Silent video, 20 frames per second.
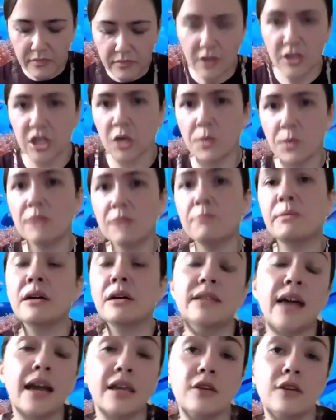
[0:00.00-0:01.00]
So we
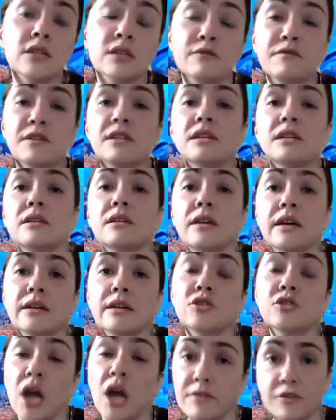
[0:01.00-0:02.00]
build that using vanilla
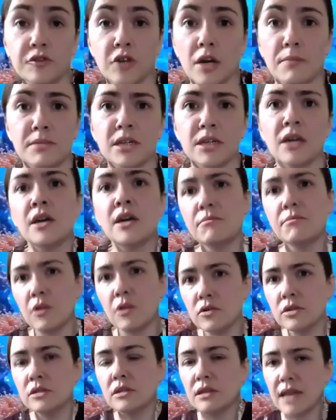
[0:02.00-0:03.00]
JavaScript.
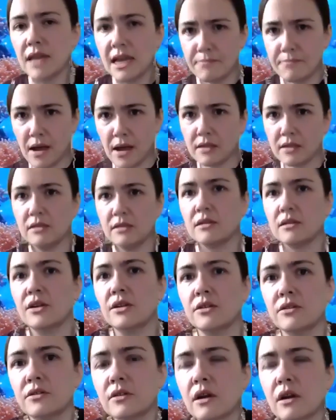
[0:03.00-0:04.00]
Most lightboxes are
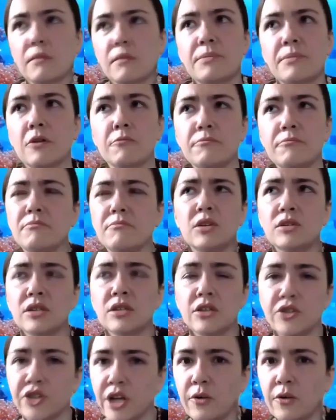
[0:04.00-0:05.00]
you are built
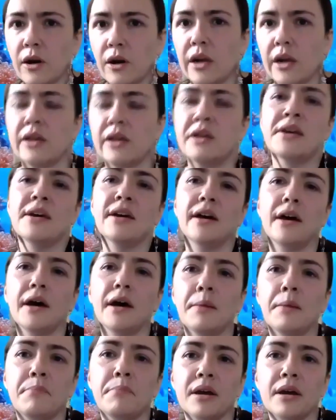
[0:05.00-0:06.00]
using jQuery,
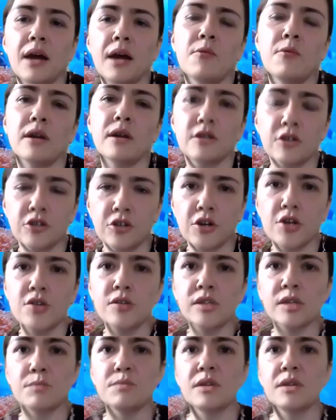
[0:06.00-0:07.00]
um, but I wanted to show you
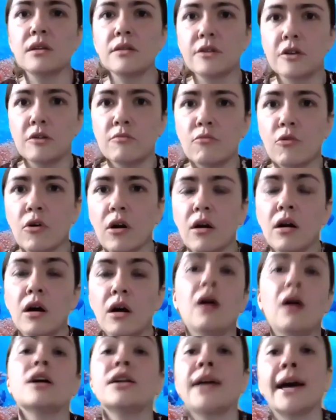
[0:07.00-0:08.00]
something a little more
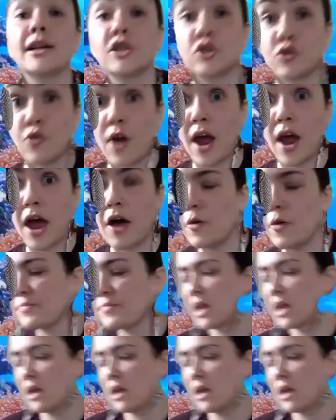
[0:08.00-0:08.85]
on uh, natural.